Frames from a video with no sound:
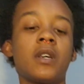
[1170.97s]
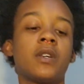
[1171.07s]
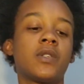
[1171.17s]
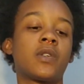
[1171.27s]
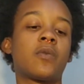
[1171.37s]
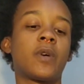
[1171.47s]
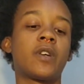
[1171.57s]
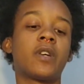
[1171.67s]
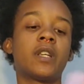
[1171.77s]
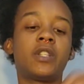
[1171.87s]
So what
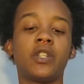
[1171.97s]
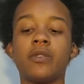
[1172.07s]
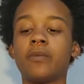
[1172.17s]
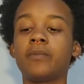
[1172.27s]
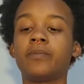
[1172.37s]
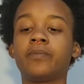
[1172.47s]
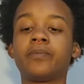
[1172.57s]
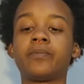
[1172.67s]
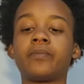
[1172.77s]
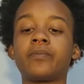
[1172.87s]
you're going to do
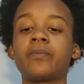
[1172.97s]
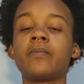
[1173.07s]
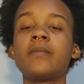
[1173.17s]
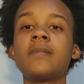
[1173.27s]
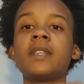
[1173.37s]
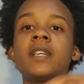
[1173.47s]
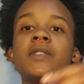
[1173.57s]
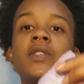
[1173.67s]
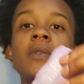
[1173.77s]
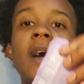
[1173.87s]

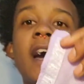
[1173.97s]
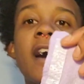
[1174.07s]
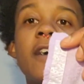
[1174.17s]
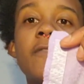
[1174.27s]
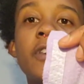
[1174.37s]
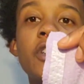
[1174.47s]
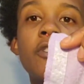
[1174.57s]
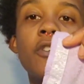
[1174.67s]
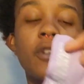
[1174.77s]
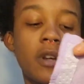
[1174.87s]
is you have
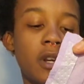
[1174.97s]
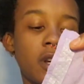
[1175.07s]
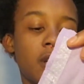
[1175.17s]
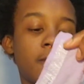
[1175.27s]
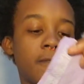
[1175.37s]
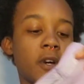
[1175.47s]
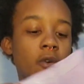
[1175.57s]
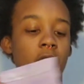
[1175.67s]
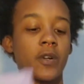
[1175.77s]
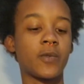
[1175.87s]
your
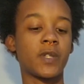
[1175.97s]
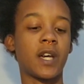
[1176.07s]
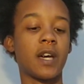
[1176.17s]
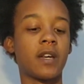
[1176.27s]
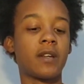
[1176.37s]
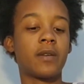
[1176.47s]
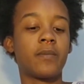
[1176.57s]
Velcro side.